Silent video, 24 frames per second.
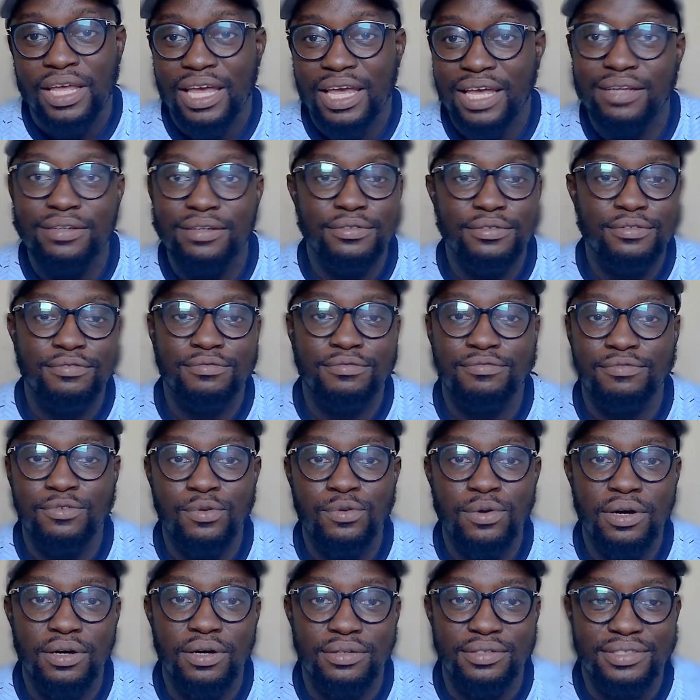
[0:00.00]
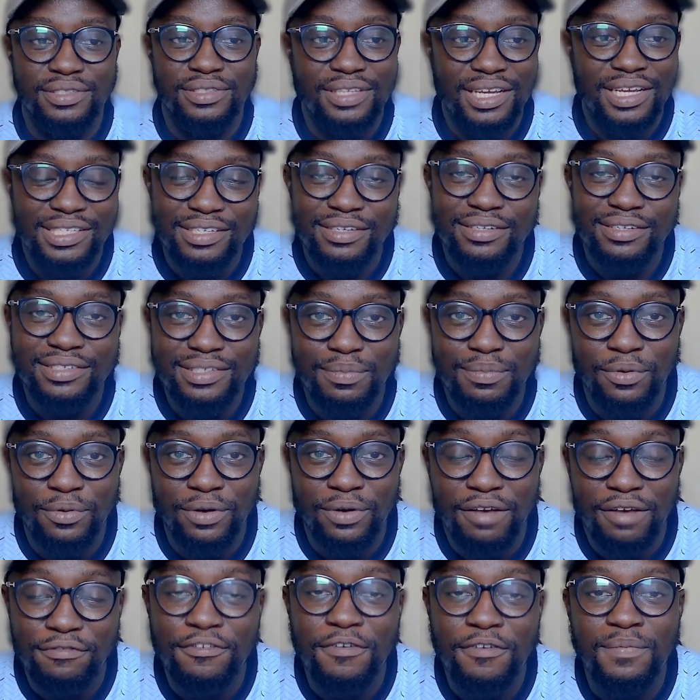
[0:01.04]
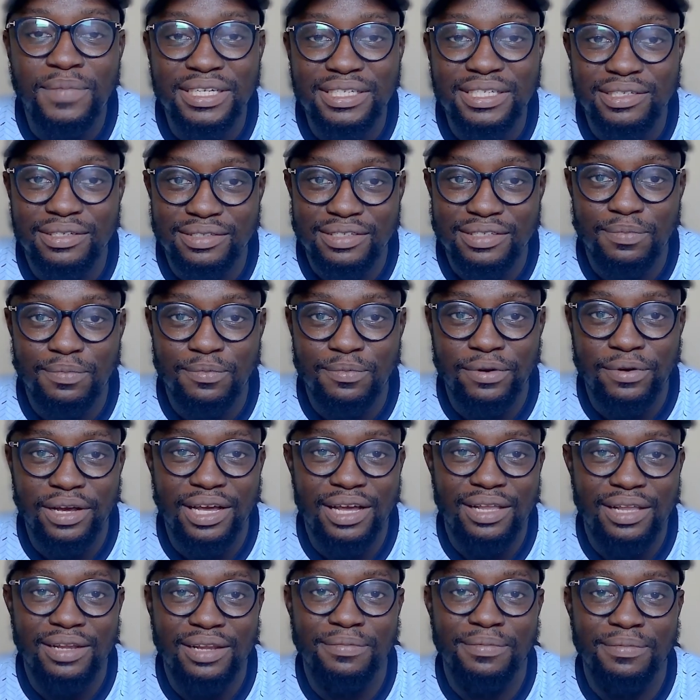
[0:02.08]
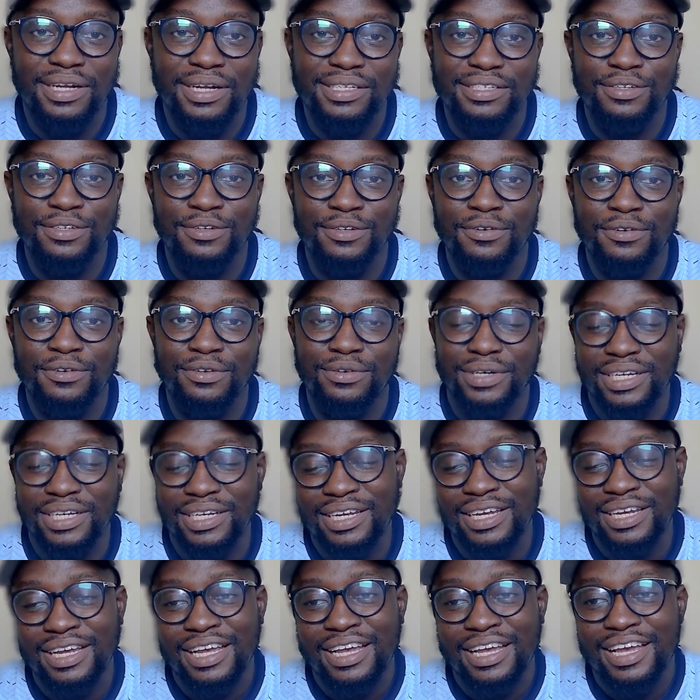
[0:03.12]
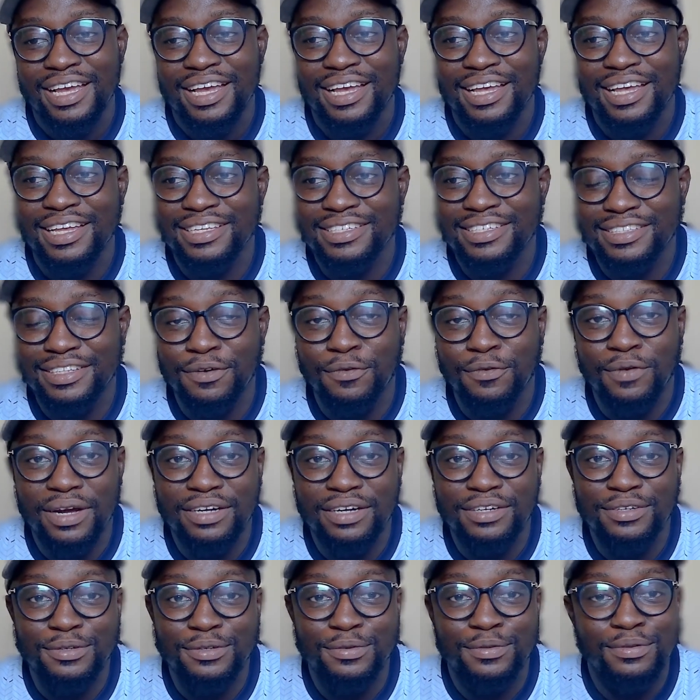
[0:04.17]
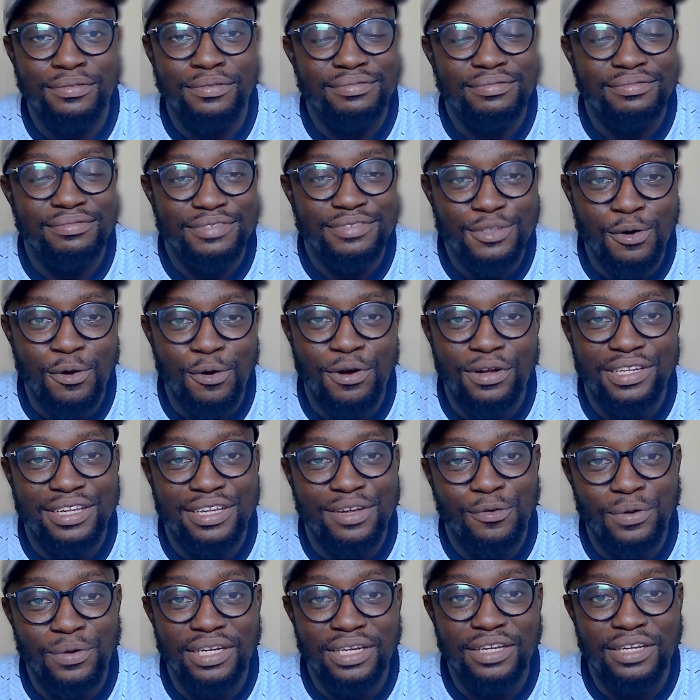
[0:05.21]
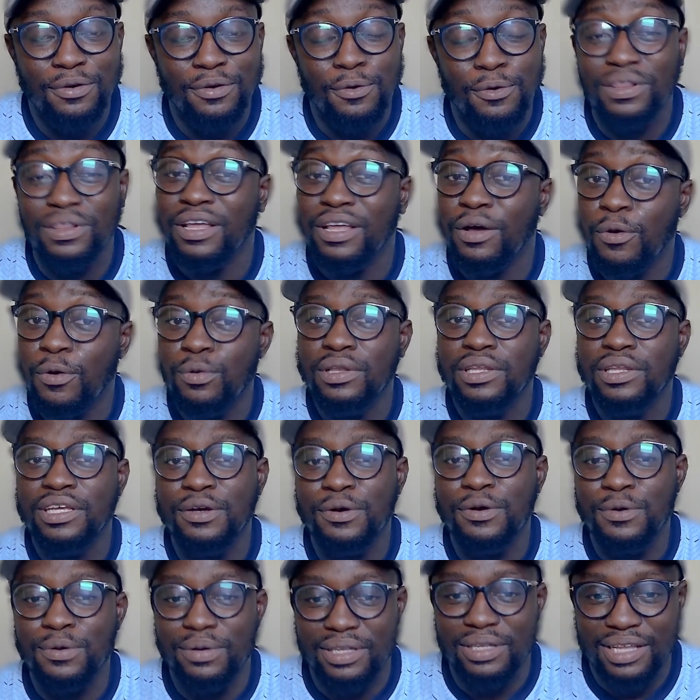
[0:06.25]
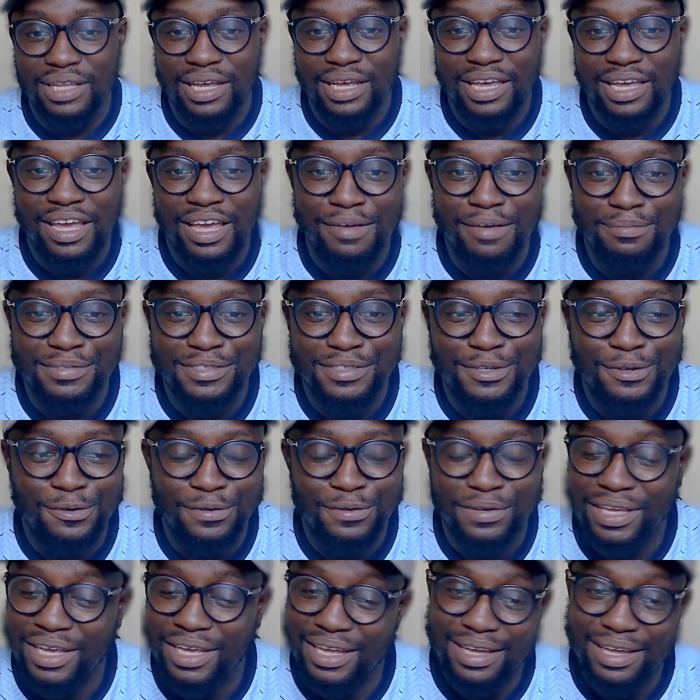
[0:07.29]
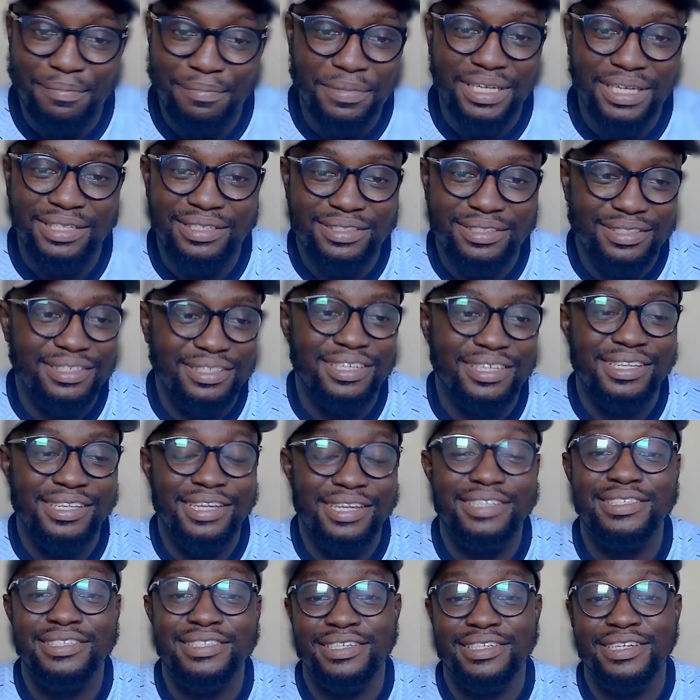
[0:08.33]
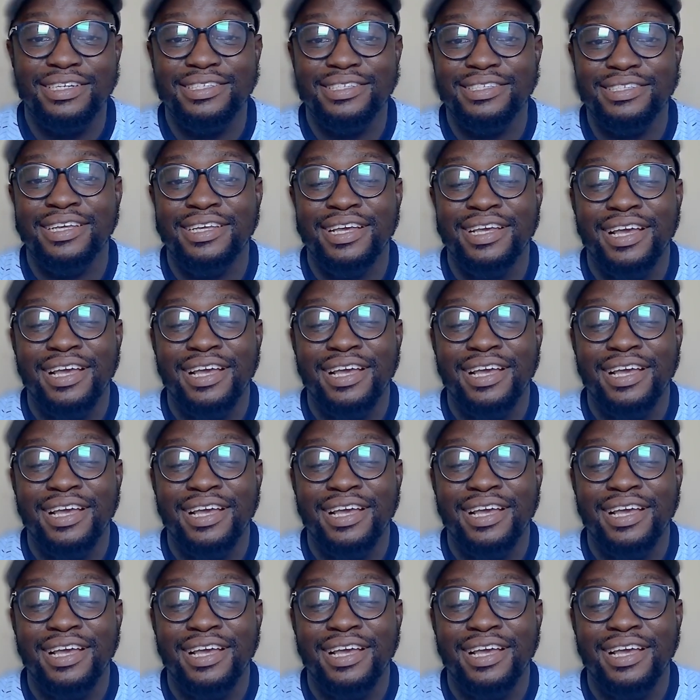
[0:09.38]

And who else? A Chelsea boy, a former Chelsea boy, Callum Hudson-Odoi, is the one who scored the winning goal, the only goal in the game. So yeah, I mean, it's